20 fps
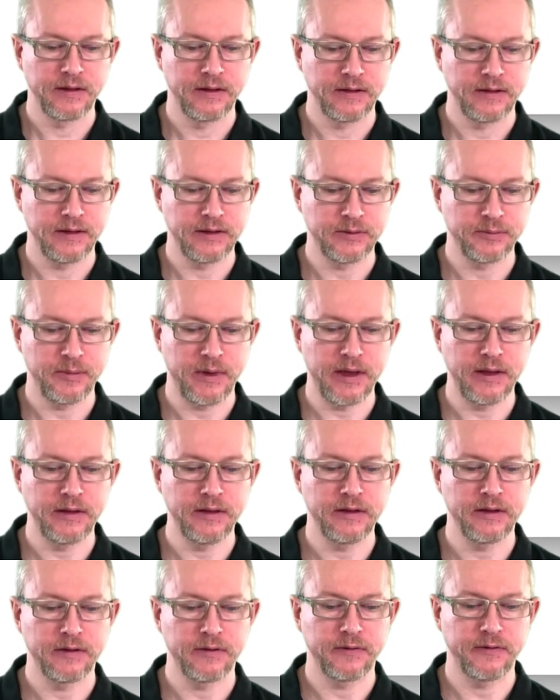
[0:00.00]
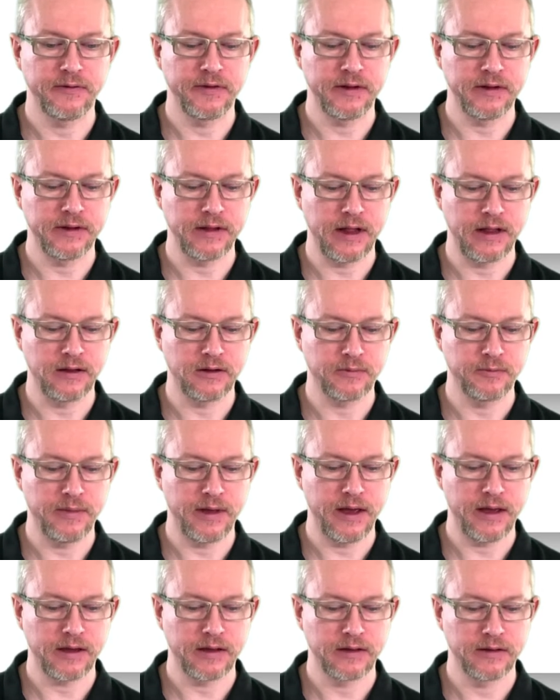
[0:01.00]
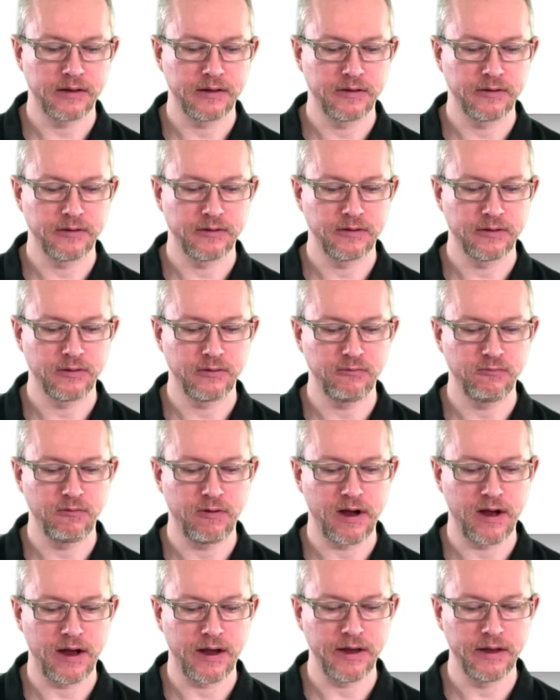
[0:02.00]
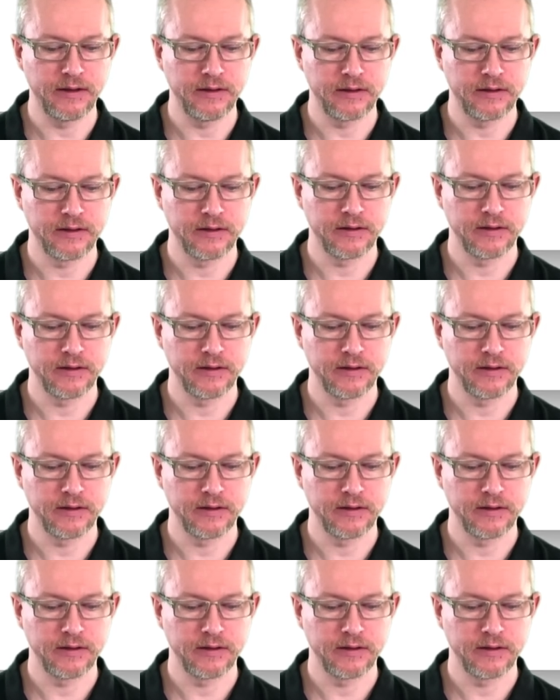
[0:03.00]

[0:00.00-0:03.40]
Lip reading: Let's make the fill color back to white,